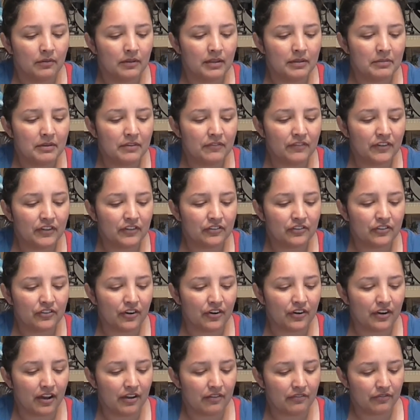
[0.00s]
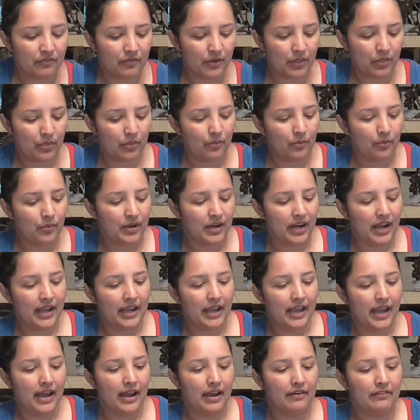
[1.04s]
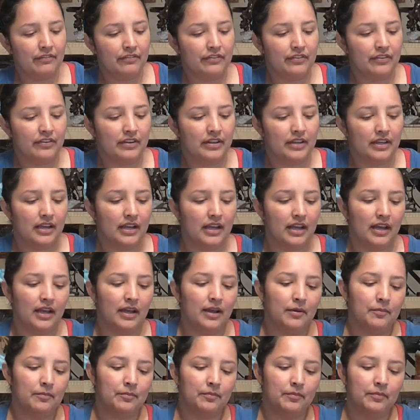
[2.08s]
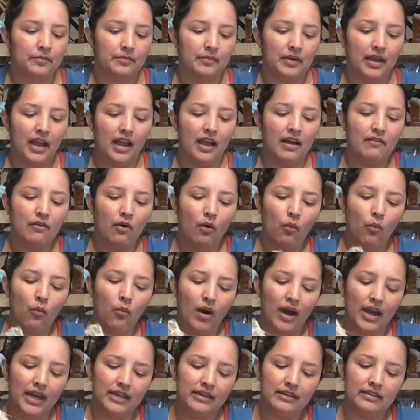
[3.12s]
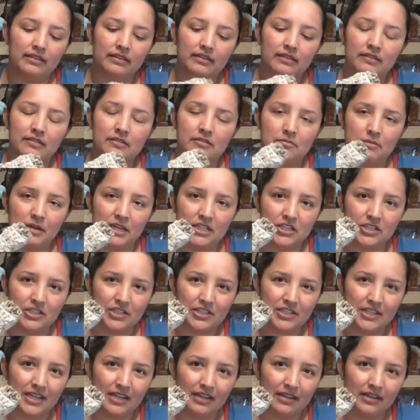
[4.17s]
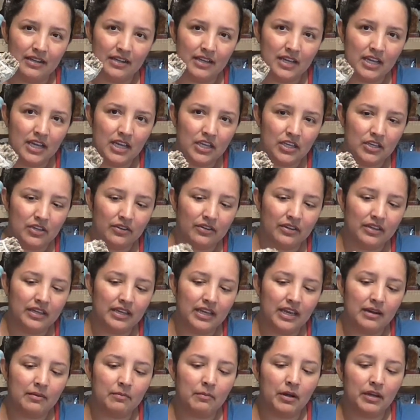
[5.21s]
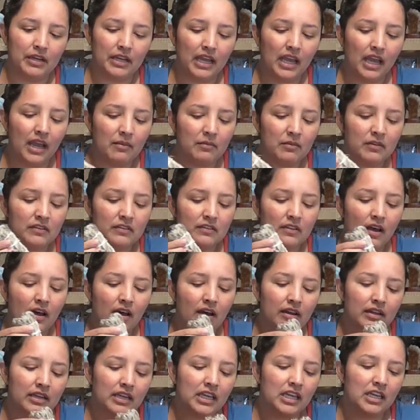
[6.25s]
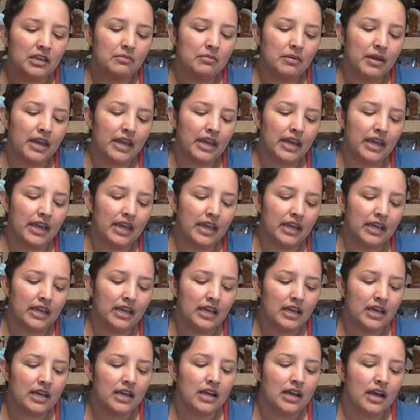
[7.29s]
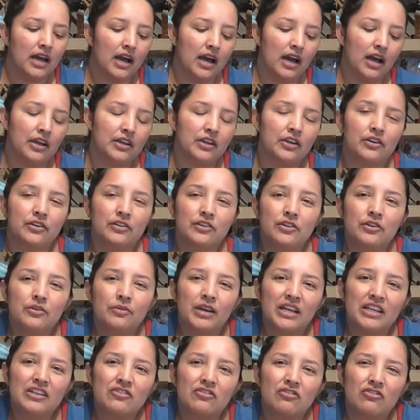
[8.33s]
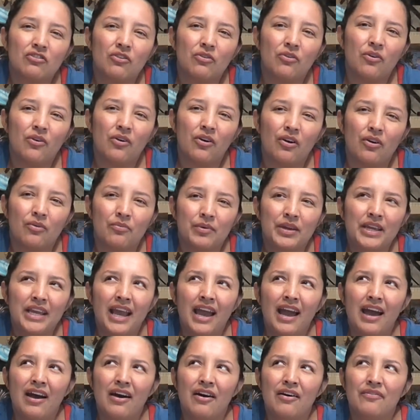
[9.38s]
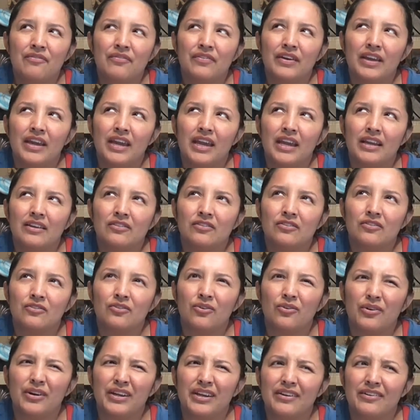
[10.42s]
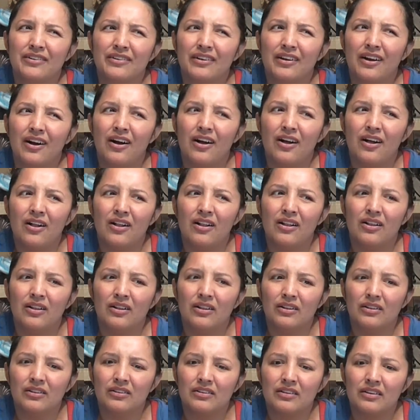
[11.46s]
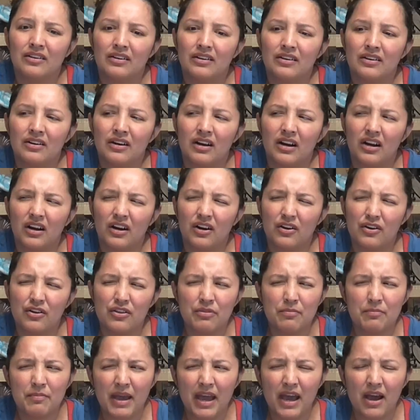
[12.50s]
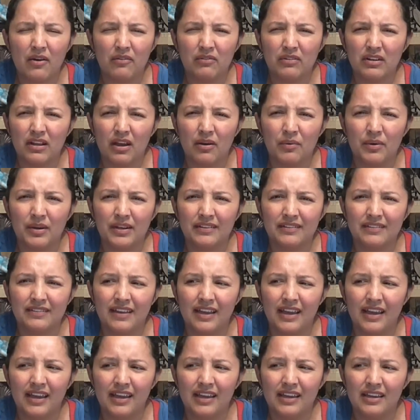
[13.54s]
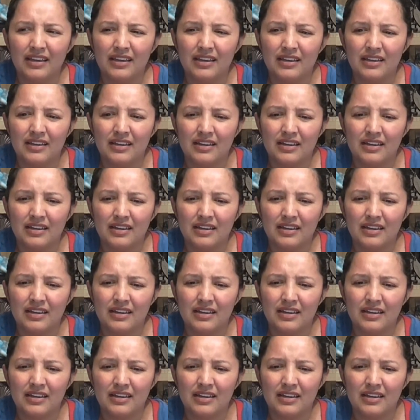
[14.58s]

let me first start off with what I have. I have a white smudge stick. You can get them on Amazon, eBay, your New Age store. We have a store here called Earthbound, I want to say.